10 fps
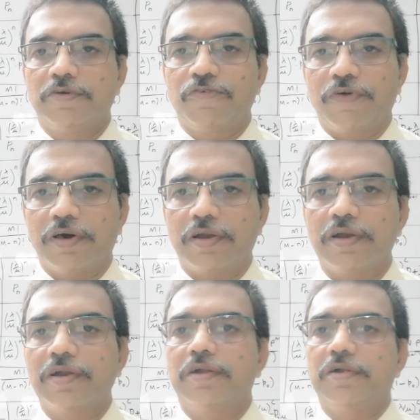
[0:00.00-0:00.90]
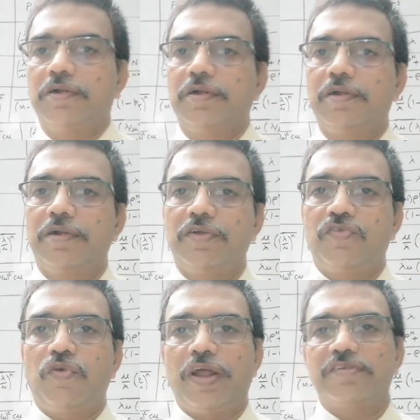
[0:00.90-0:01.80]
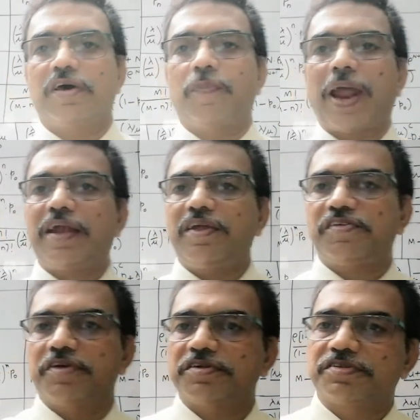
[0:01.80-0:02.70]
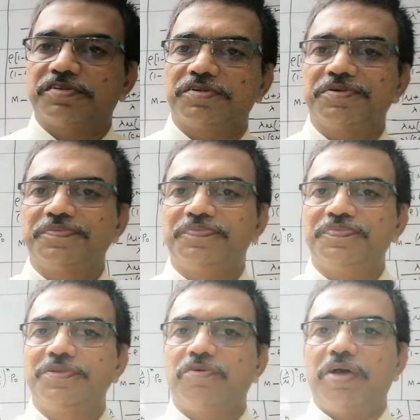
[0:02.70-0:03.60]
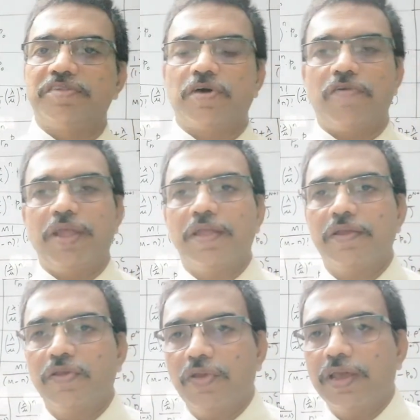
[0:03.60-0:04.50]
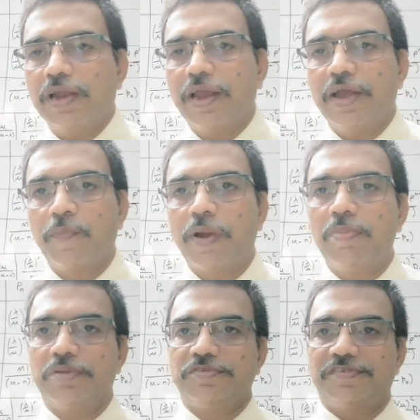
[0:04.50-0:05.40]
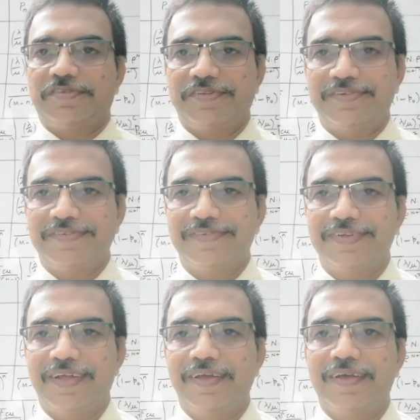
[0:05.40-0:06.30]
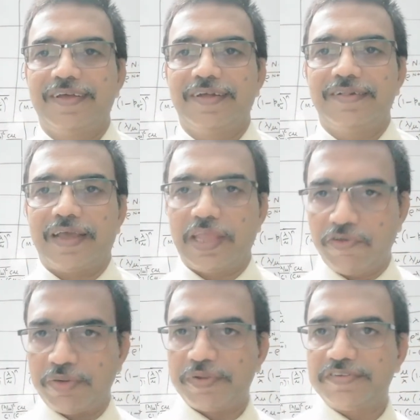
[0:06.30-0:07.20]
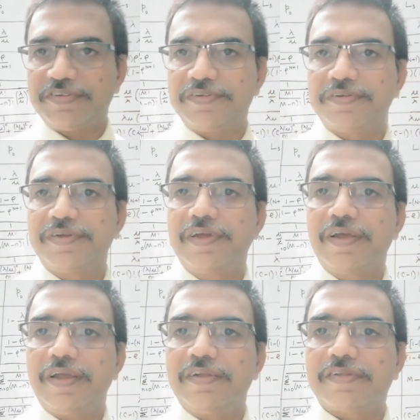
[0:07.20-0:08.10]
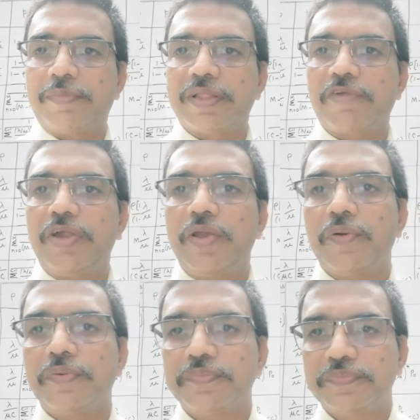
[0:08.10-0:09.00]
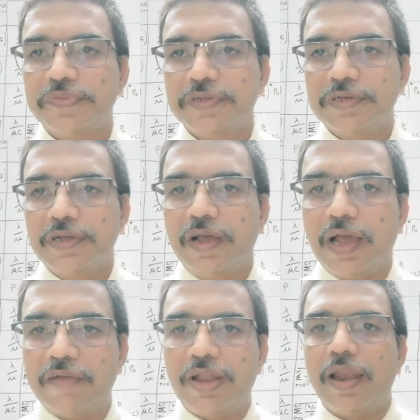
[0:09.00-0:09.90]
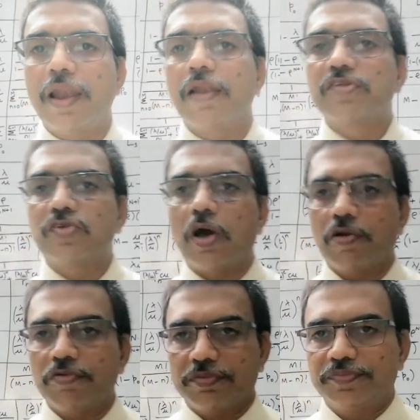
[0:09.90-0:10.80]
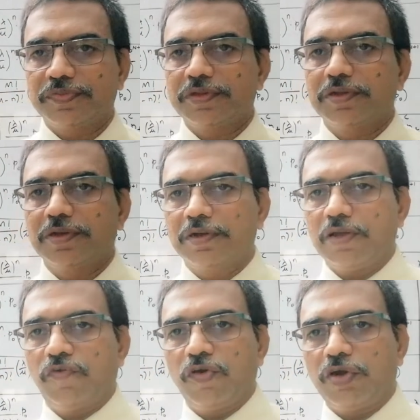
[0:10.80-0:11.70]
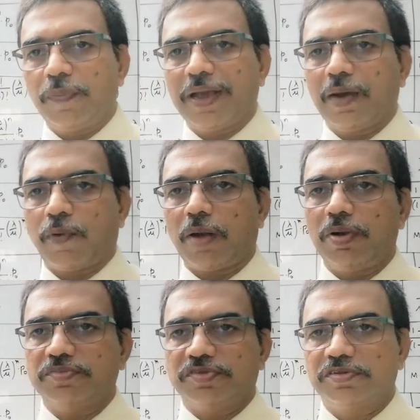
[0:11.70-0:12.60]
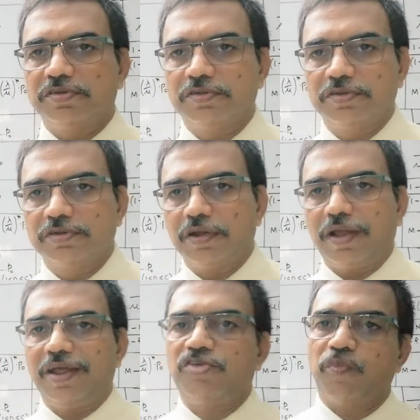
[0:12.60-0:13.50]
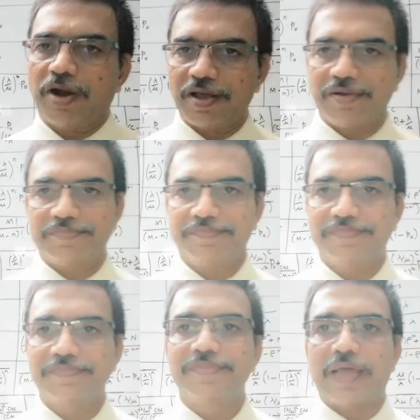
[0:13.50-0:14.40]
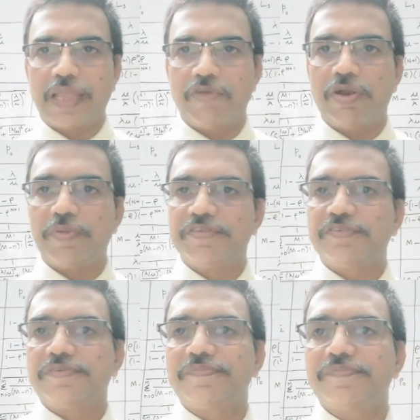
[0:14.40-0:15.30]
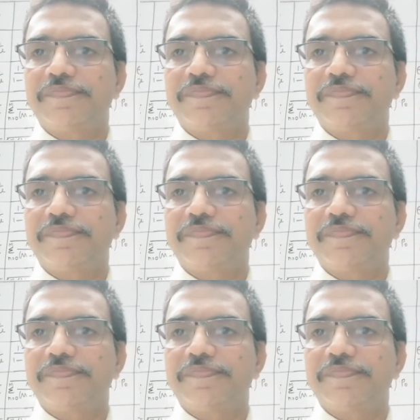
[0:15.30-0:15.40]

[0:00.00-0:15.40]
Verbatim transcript: for students or practitioners while solving queuing related problems. Thank you very much. In some other video, I will solve a few typical problems in each model. Thank you very much.